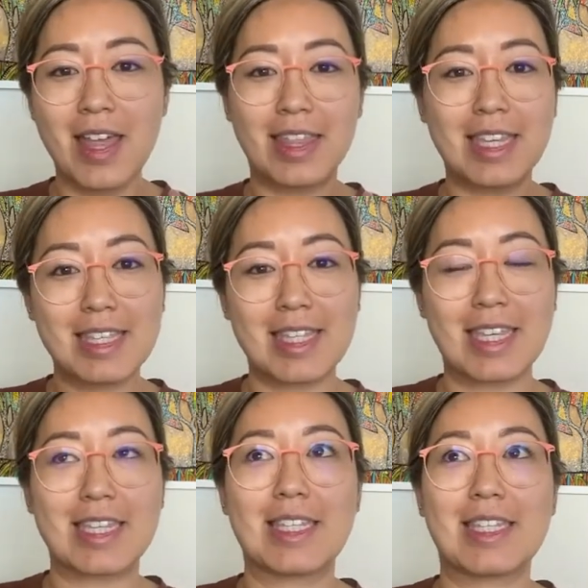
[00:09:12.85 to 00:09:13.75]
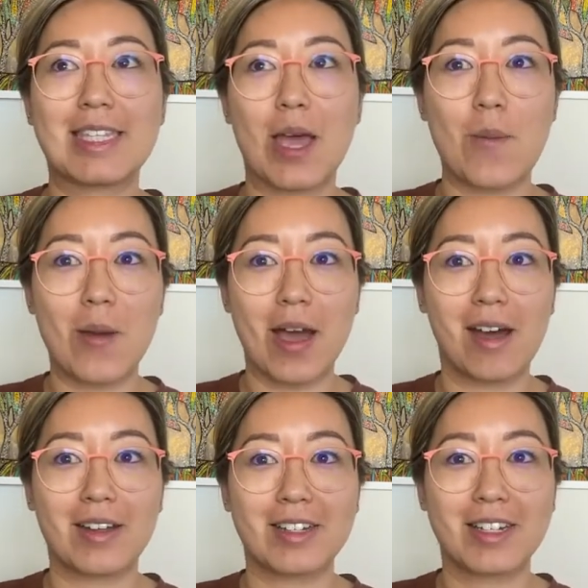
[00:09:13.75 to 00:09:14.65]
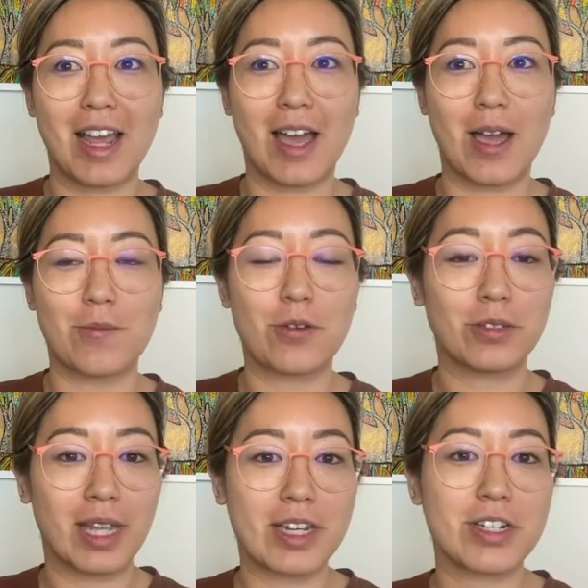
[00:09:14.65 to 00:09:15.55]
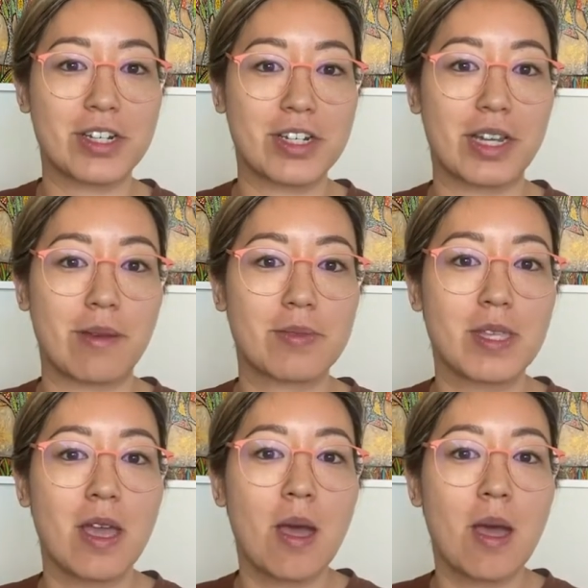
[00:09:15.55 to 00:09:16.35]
this is about relationships.